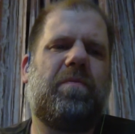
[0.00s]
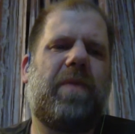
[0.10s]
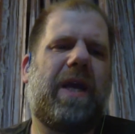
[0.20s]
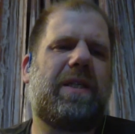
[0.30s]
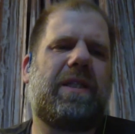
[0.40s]

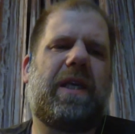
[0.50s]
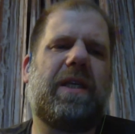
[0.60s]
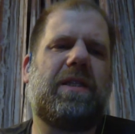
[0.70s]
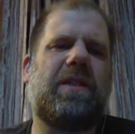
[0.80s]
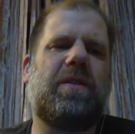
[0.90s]
pecks
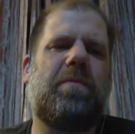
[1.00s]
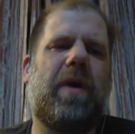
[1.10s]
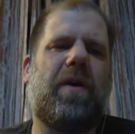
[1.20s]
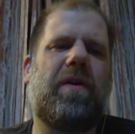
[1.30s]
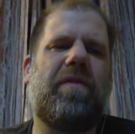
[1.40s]
kisses
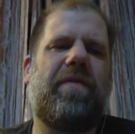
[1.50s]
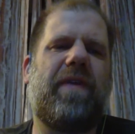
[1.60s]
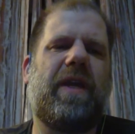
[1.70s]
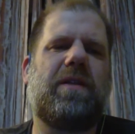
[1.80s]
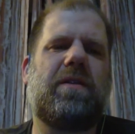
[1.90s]
about her
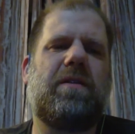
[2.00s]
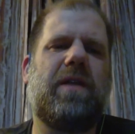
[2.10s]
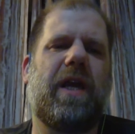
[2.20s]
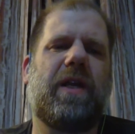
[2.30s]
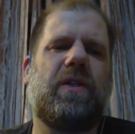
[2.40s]
face,
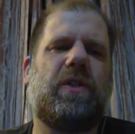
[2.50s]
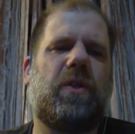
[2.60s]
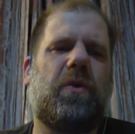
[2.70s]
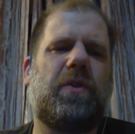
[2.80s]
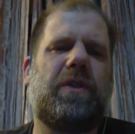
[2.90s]
neck, and
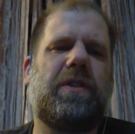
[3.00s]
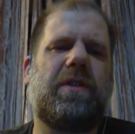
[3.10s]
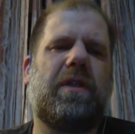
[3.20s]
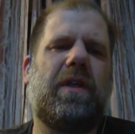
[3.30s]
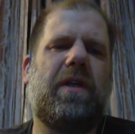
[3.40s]
shoulders
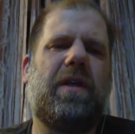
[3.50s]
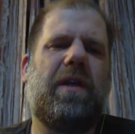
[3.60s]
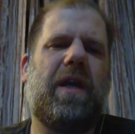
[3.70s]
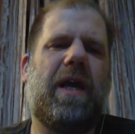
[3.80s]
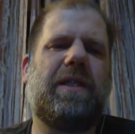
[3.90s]

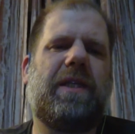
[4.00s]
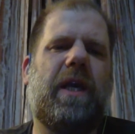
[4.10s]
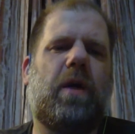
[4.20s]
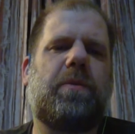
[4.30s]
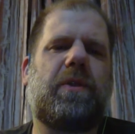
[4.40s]
as he
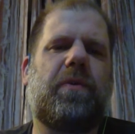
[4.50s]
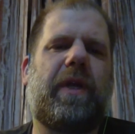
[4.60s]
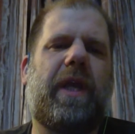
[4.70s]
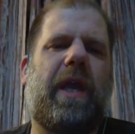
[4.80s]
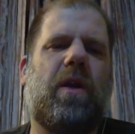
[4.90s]
helps her
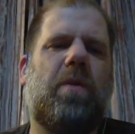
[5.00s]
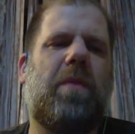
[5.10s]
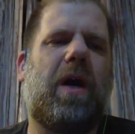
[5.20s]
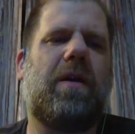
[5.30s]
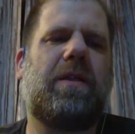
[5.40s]
regain her
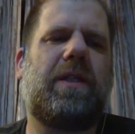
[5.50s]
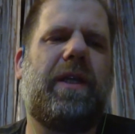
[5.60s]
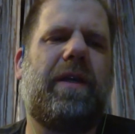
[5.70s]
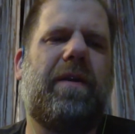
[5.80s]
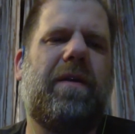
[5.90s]

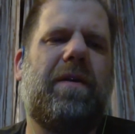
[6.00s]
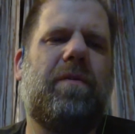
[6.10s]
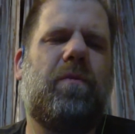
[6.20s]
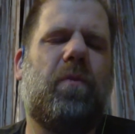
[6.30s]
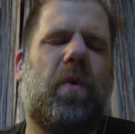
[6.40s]
modesty,
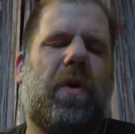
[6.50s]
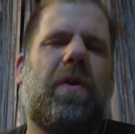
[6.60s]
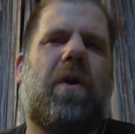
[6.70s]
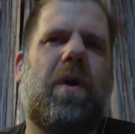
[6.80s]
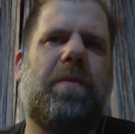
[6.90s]
one
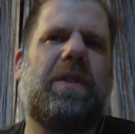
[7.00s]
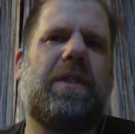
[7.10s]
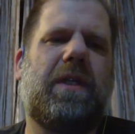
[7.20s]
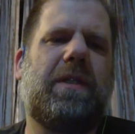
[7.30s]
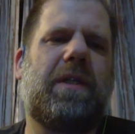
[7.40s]
garment
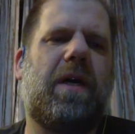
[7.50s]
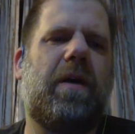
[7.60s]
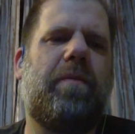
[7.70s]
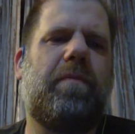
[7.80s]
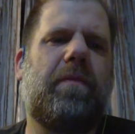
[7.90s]
at a
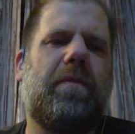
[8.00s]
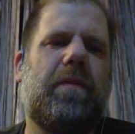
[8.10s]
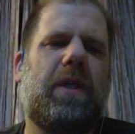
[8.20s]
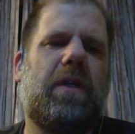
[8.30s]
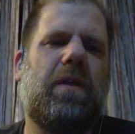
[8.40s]
time.
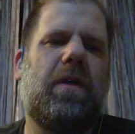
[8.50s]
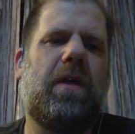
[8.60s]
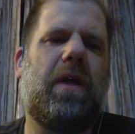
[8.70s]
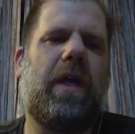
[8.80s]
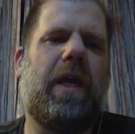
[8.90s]

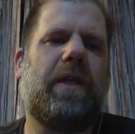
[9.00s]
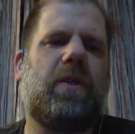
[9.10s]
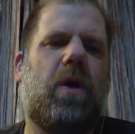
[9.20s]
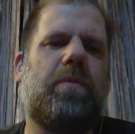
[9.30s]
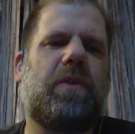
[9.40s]
His
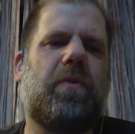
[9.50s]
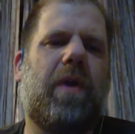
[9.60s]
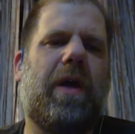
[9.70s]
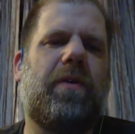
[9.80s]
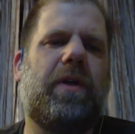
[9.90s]
arms
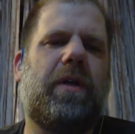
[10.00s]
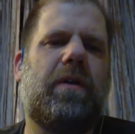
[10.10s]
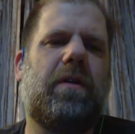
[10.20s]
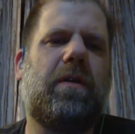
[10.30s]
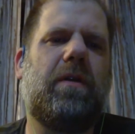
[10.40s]
around her,
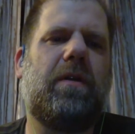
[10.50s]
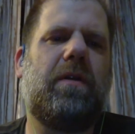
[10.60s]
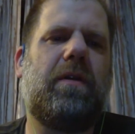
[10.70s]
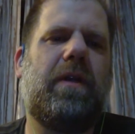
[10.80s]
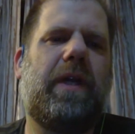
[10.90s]

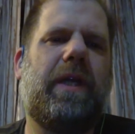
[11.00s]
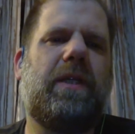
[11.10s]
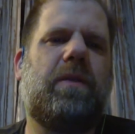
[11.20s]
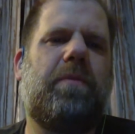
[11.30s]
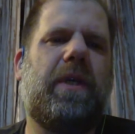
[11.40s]
he
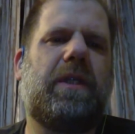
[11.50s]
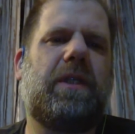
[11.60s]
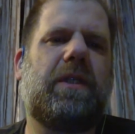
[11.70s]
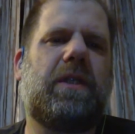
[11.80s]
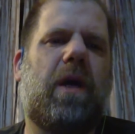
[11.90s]
speaks
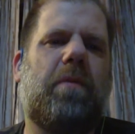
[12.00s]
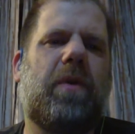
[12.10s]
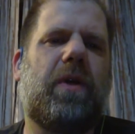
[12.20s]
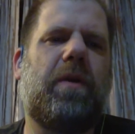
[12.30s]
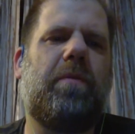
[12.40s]
his
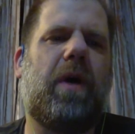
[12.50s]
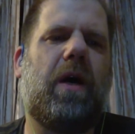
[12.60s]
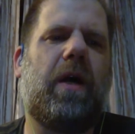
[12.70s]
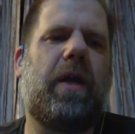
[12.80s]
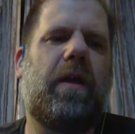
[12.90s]
somber goodbye.